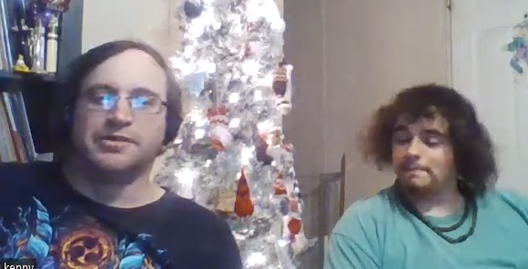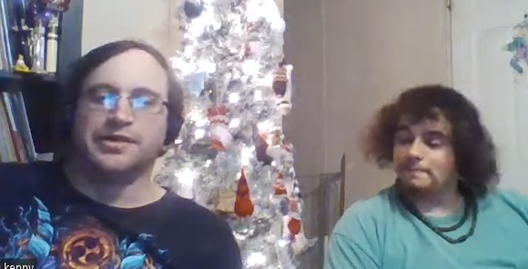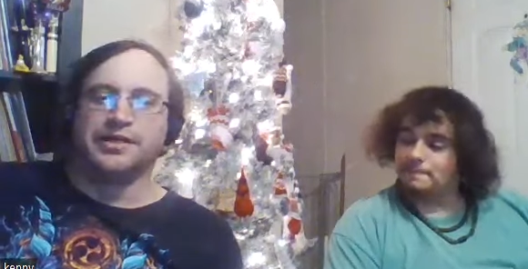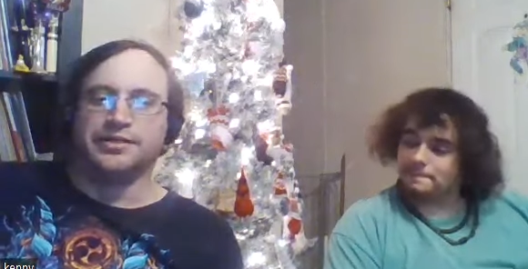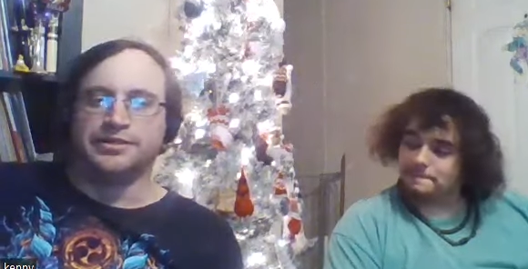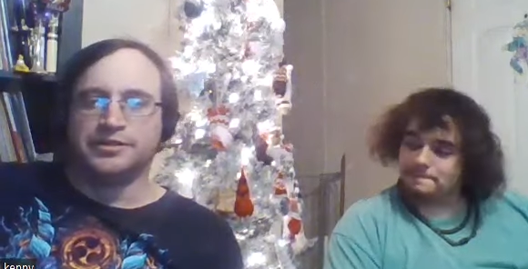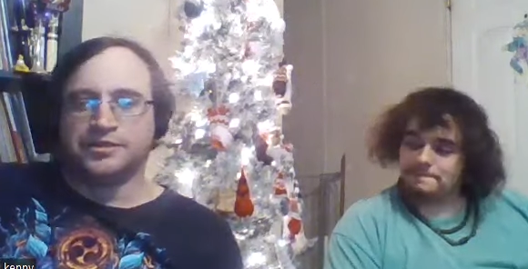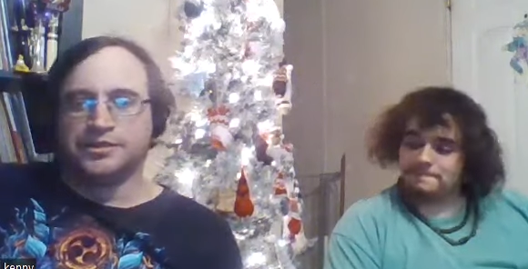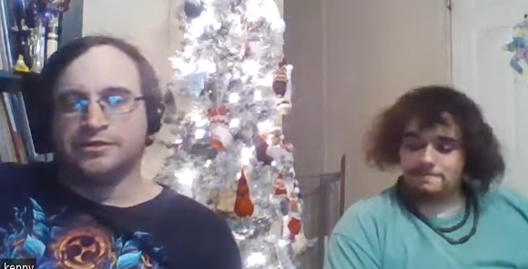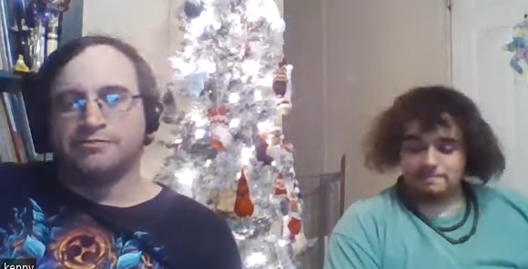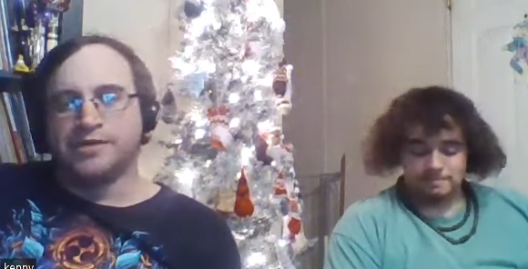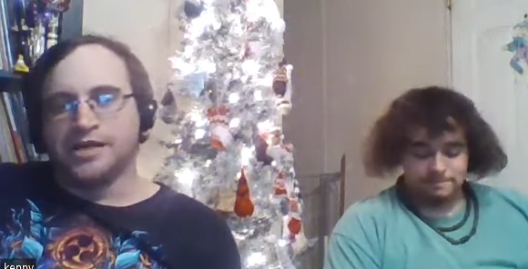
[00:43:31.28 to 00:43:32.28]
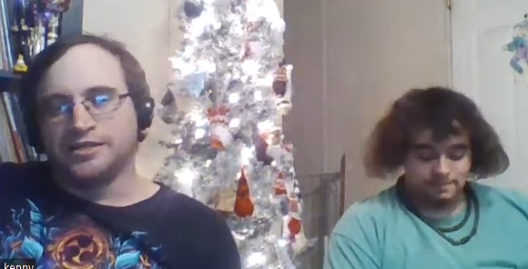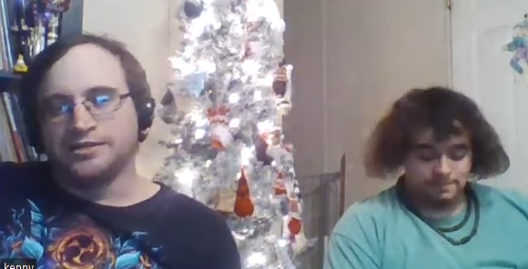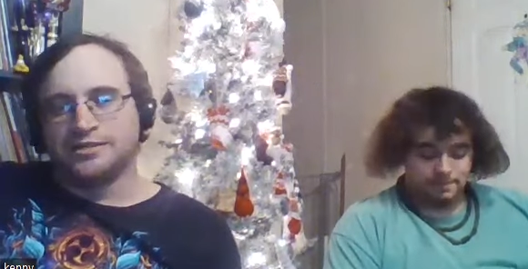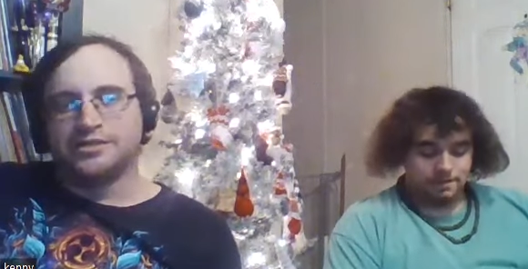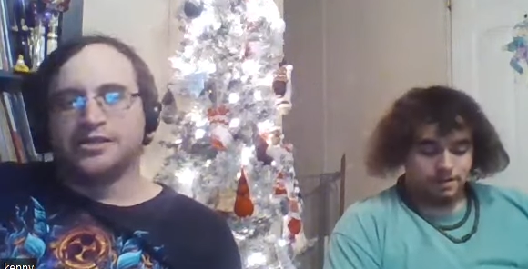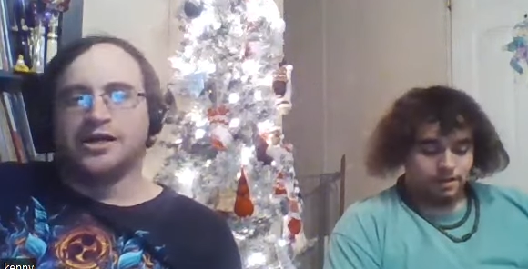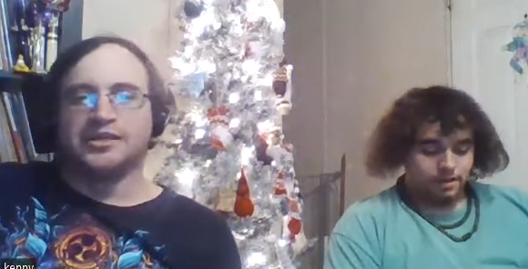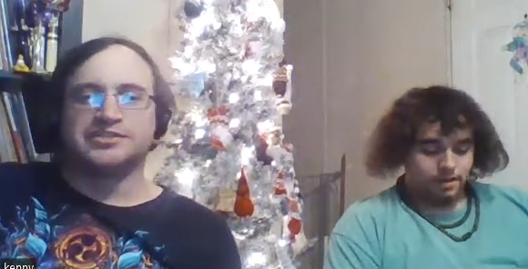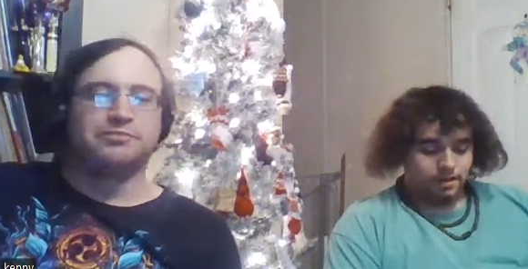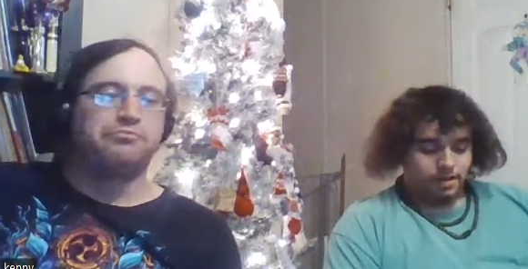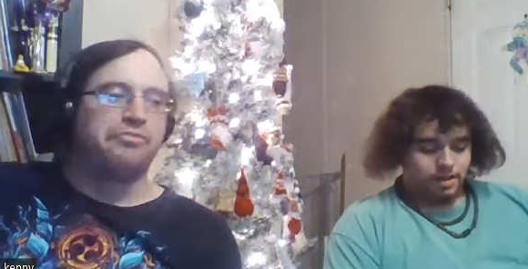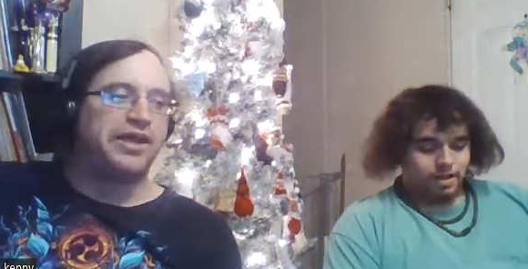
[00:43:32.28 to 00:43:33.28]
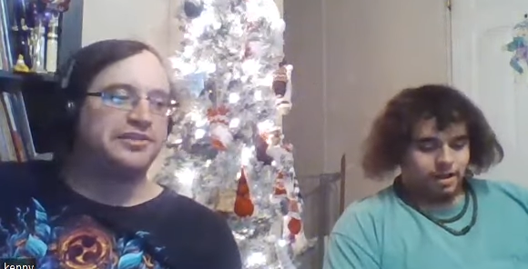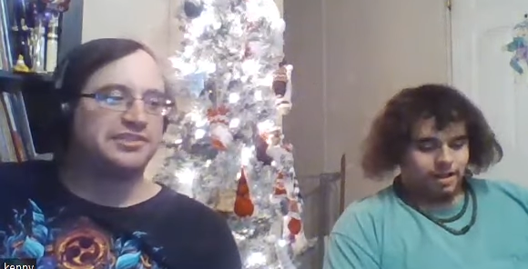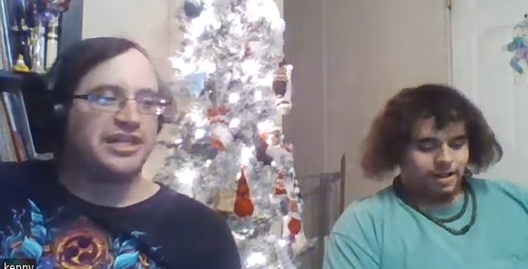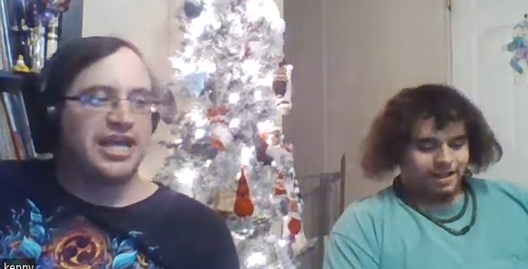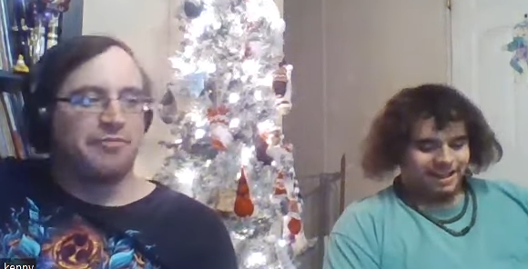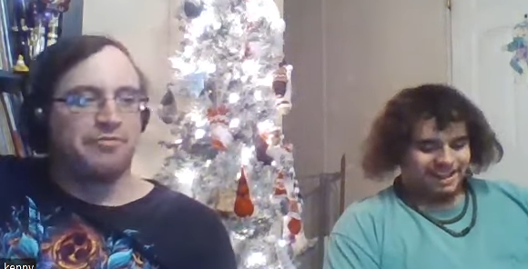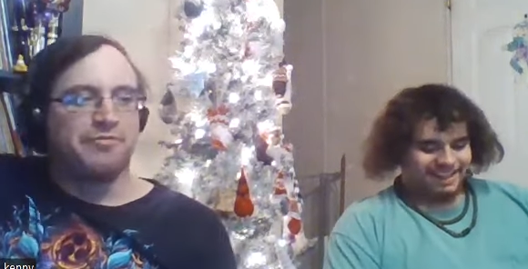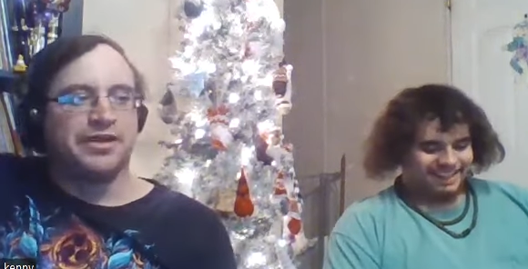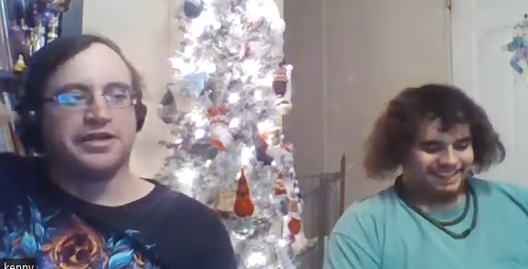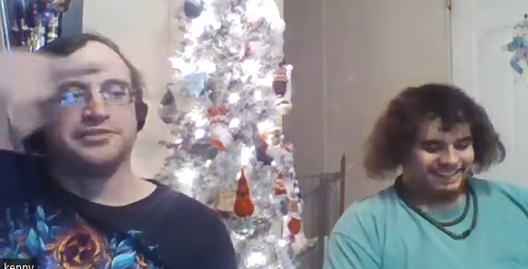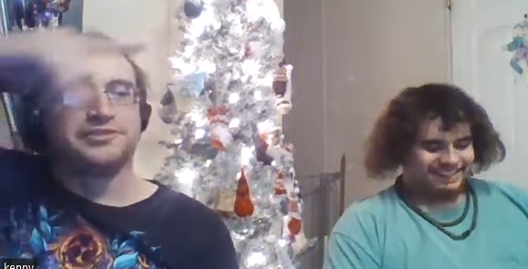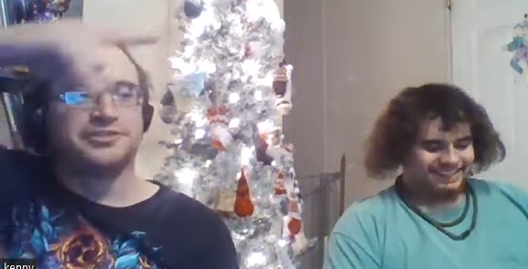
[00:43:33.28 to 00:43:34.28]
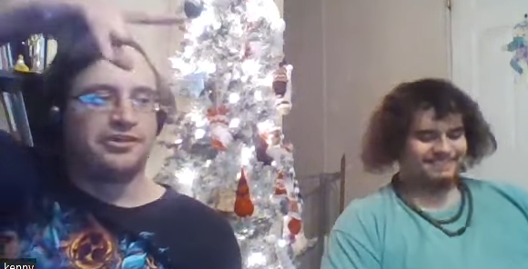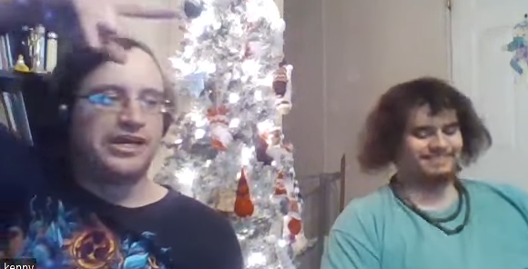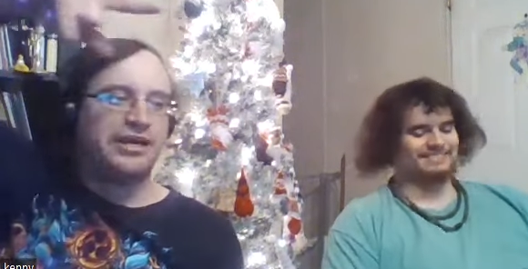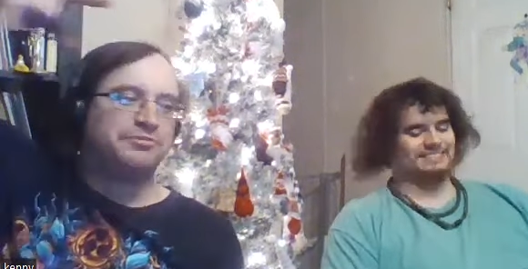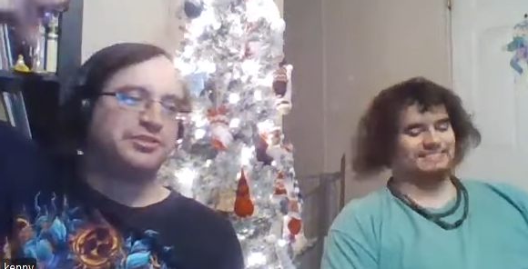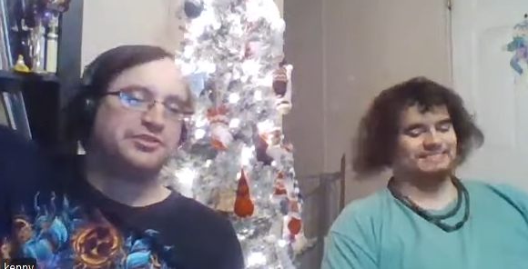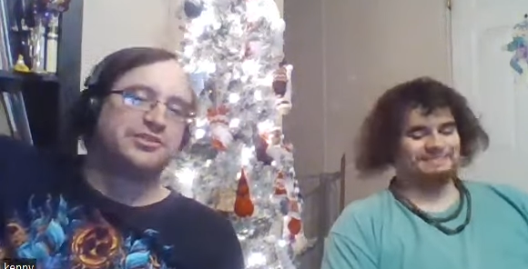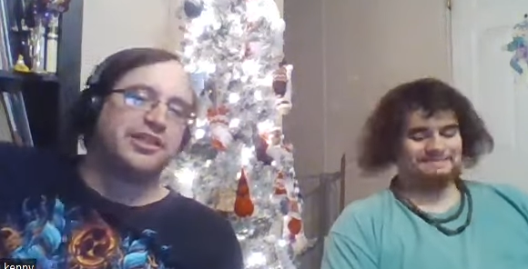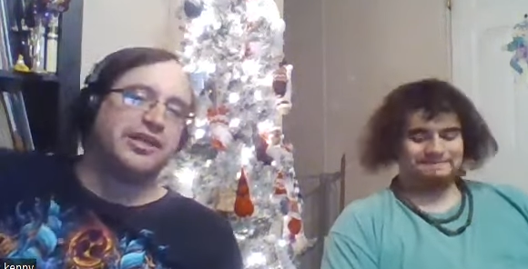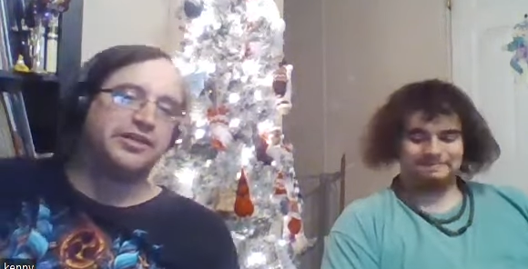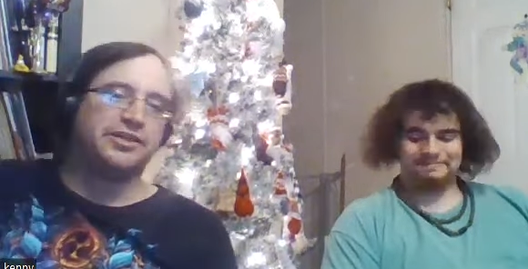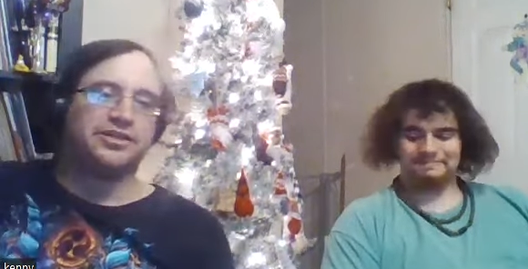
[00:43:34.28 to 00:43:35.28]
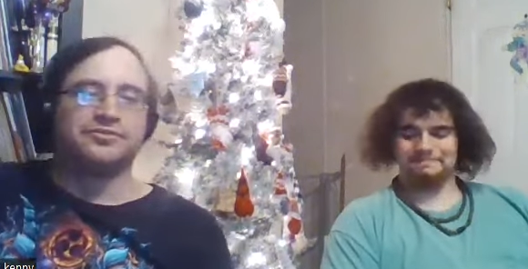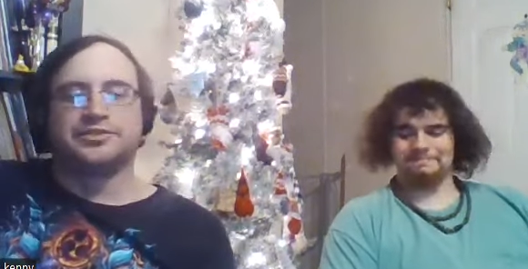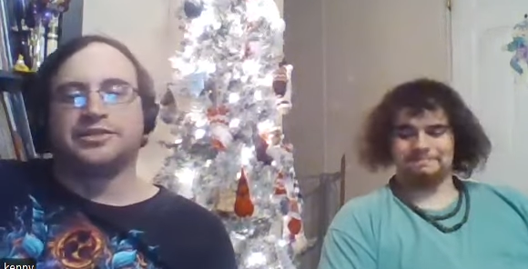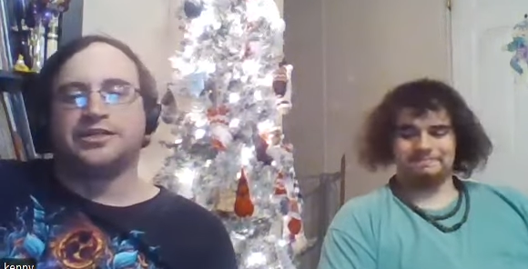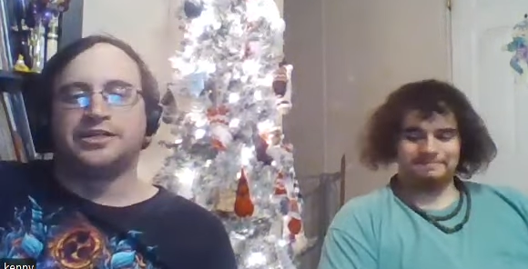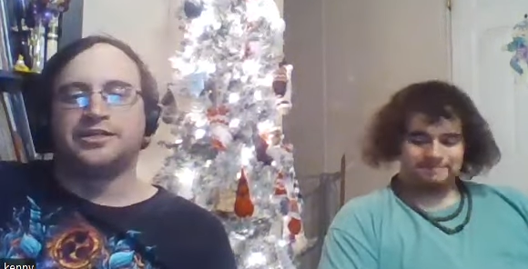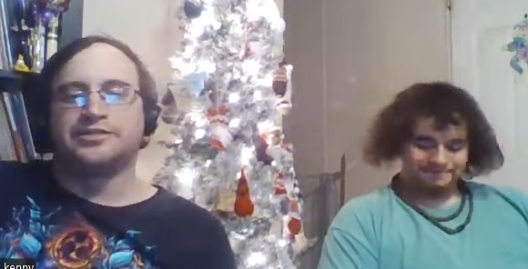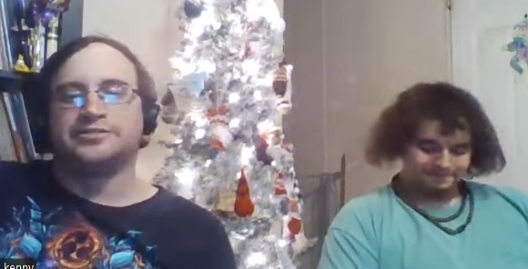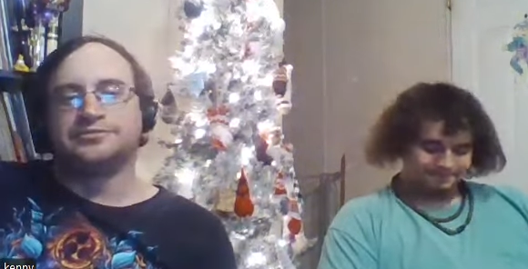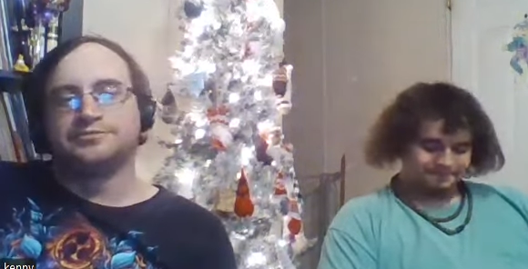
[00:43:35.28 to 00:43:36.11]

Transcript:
Speaker 1: on my my awesome bass amp and my guitar amp, just like it up there.